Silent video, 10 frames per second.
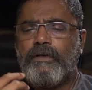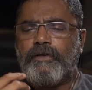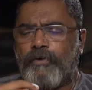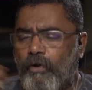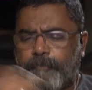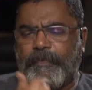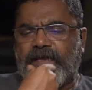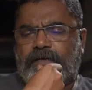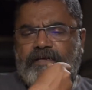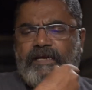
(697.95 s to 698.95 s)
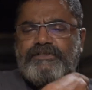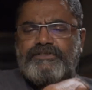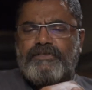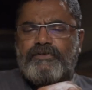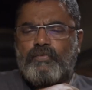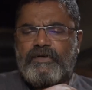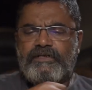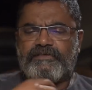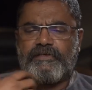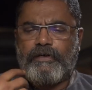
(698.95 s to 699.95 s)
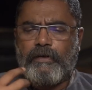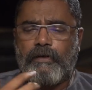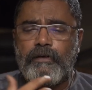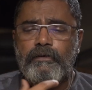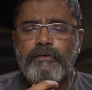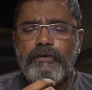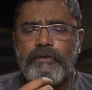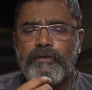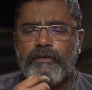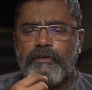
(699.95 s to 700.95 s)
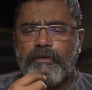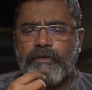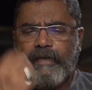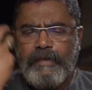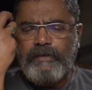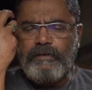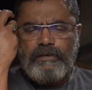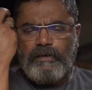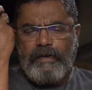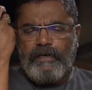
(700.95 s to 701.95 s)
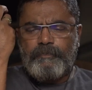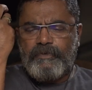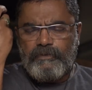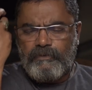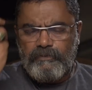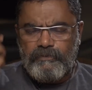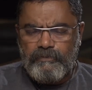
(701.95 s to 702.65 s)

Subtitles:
not paying attention to what is here, carrying incredible